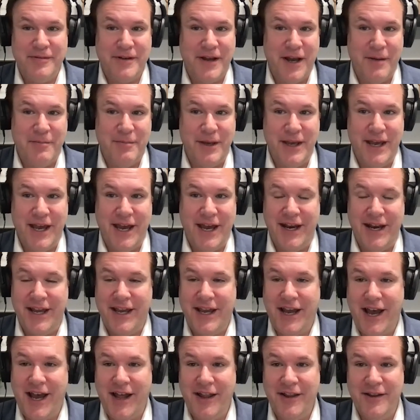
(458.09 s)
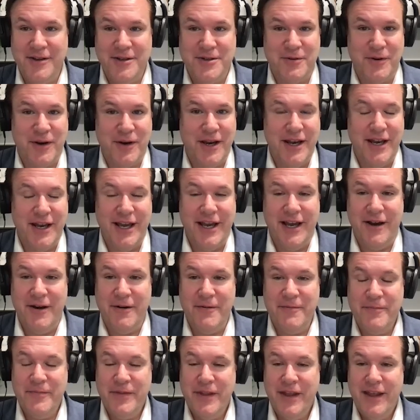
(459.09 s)
coming out of college right
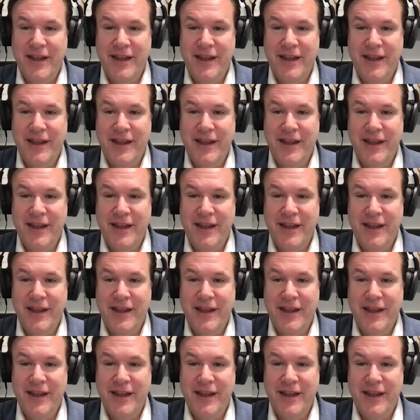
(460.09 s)
now,